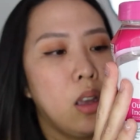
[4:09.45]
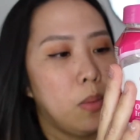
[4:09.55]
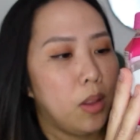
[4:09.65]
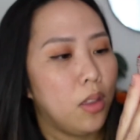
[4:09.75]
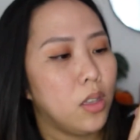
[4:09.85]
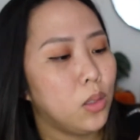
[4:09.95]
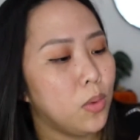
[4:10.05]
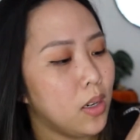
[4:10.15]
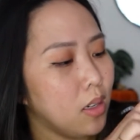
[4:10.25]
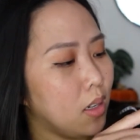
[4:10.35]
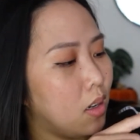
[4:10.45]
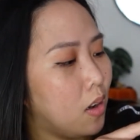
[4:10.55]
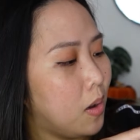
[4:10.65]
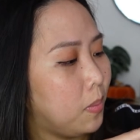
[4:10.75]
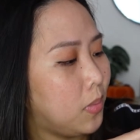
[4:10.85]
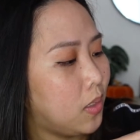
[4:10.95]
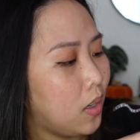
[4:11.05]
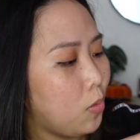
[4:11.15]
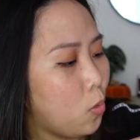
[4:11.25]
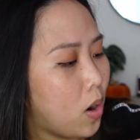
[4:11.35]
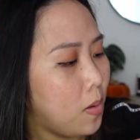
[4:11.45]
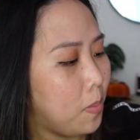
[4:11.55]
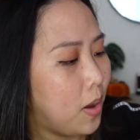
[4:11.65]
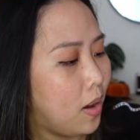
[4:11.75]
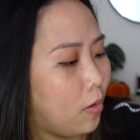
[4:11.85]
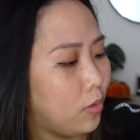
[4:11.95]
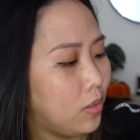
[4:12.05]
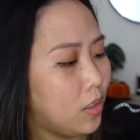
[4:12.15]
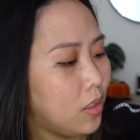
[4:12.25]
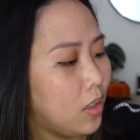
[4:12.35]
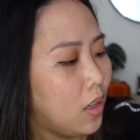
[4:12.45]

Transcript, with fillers: But this one comes in one pound